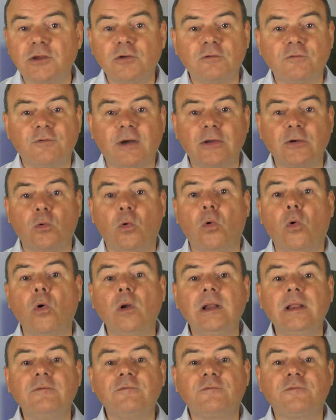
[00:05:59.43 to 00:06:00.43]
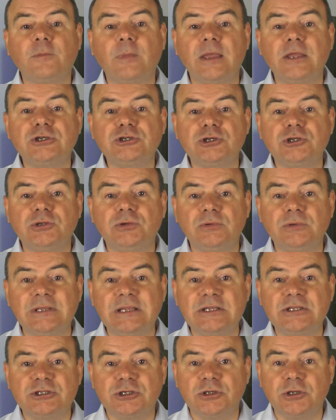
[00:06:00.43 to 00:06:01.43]
you'll find all the information you
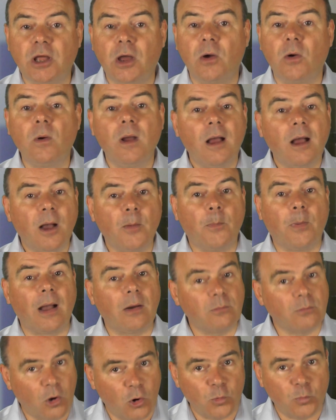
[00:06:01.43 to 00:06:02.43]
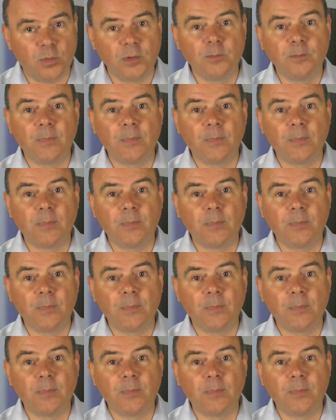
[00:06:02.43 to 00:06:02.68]
need to know about open